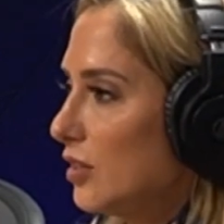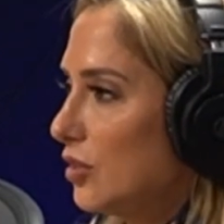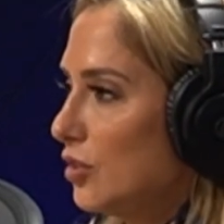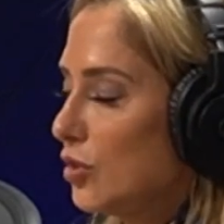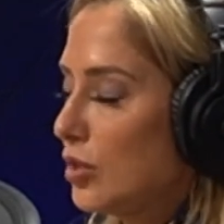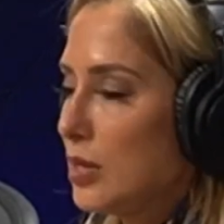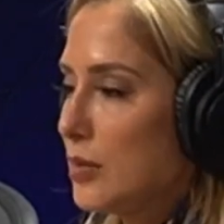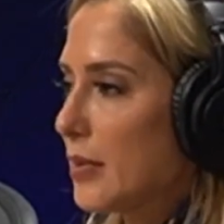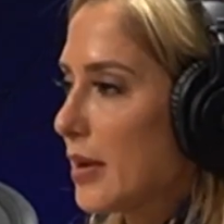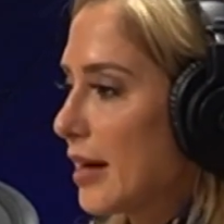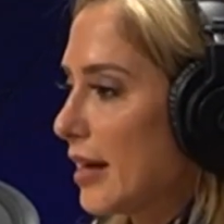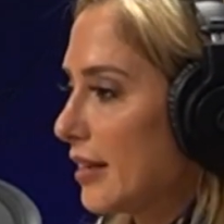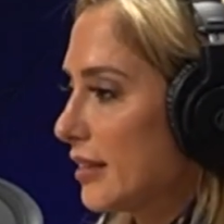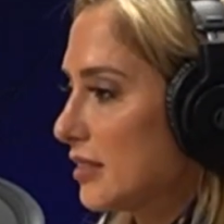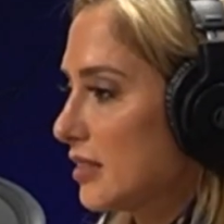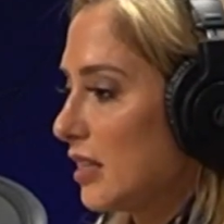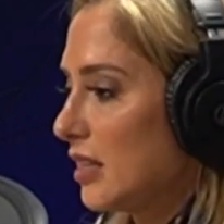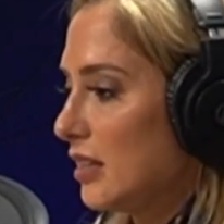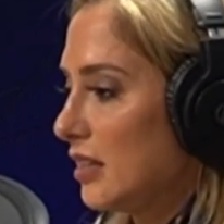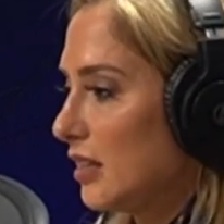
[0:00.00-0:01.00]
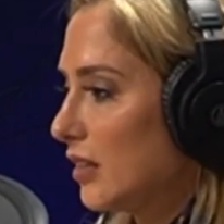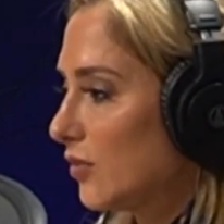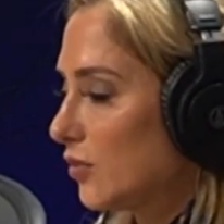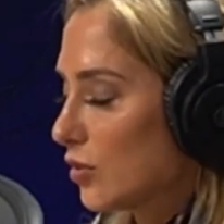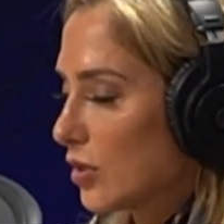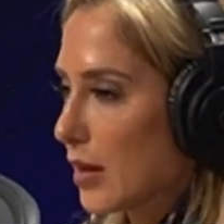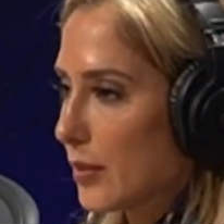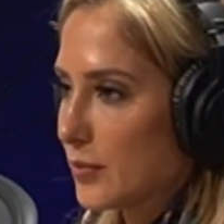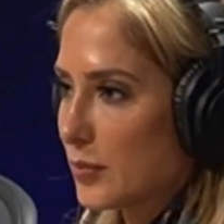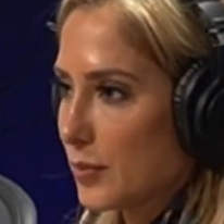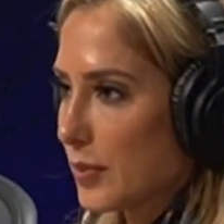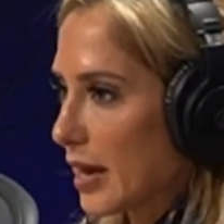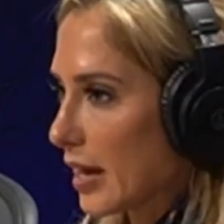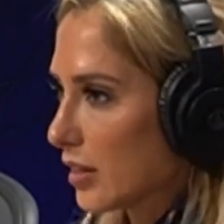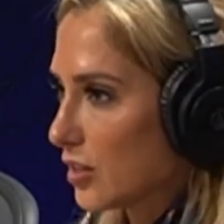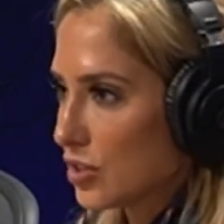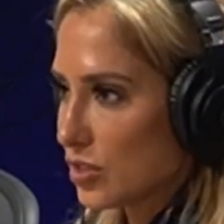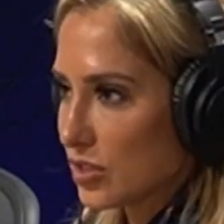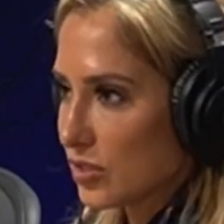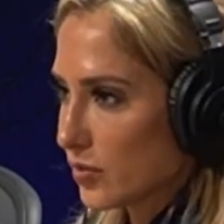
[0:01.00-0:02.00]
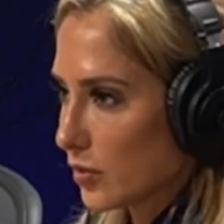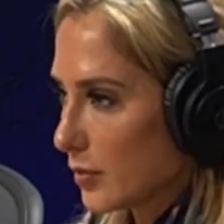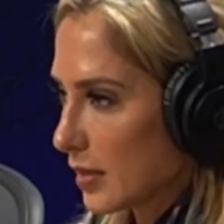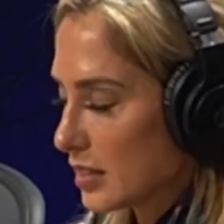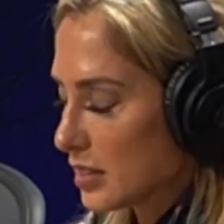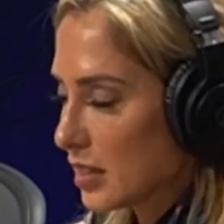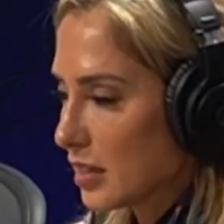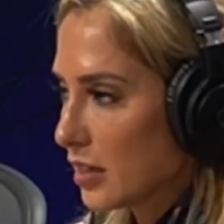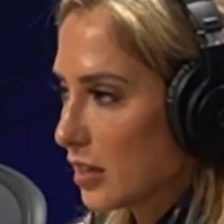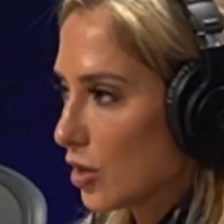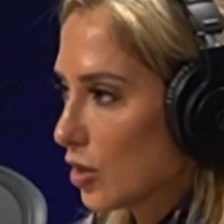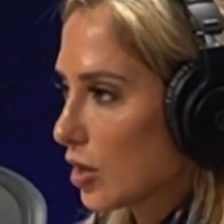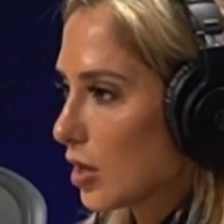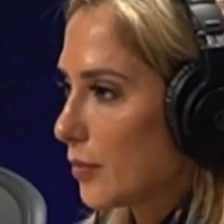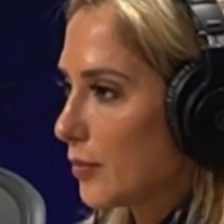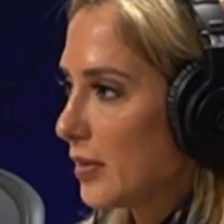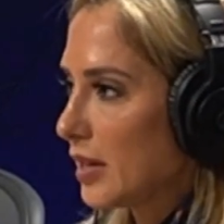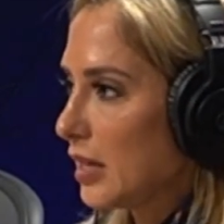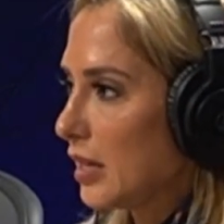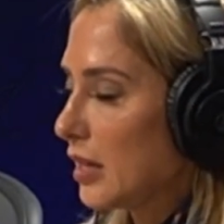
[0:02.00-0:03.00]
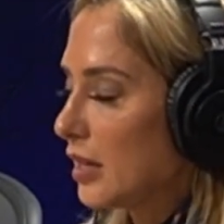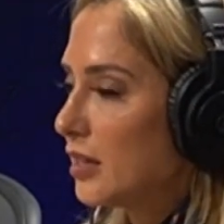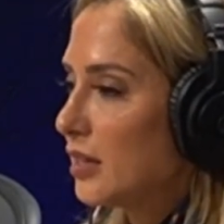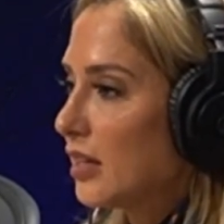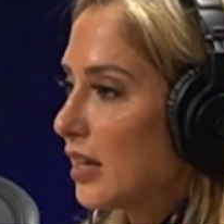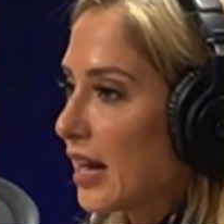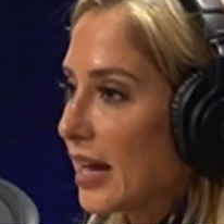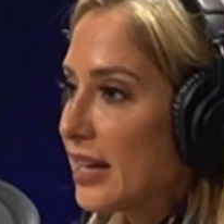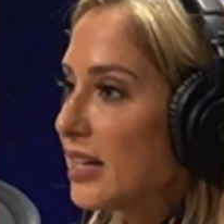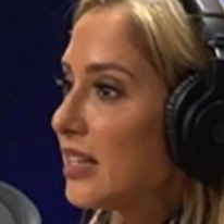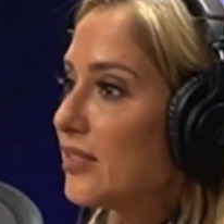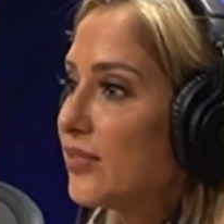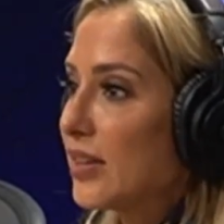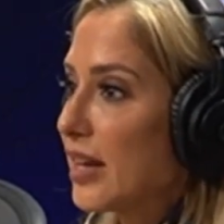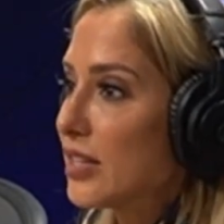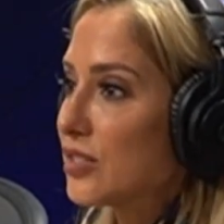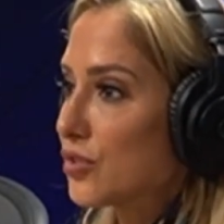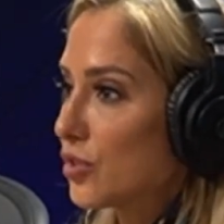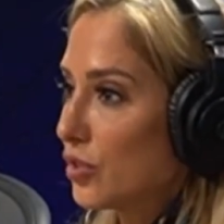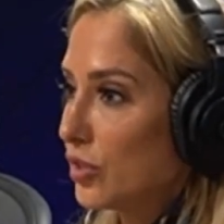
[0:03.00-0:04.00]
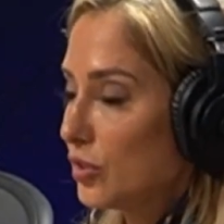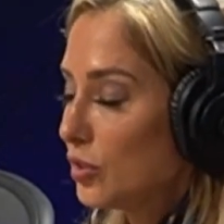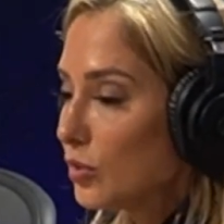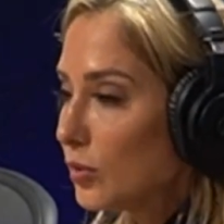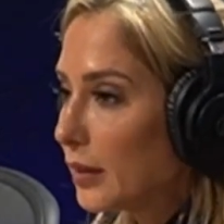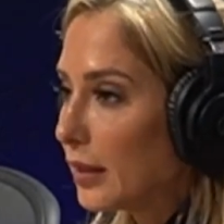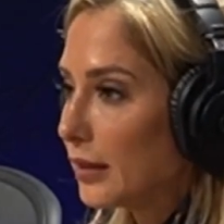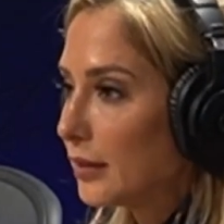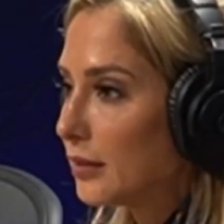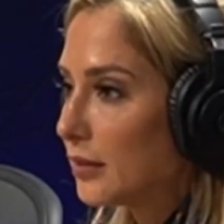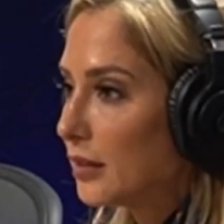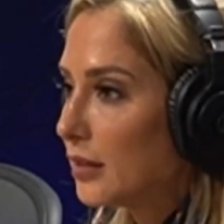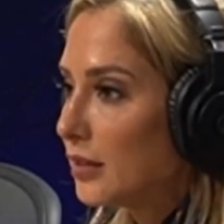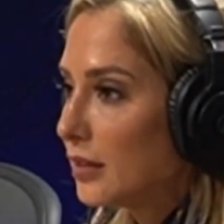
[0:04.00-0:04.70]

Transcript: goodie bags and gift wrapped packages for my skincare company. I didn't even ask her to do it.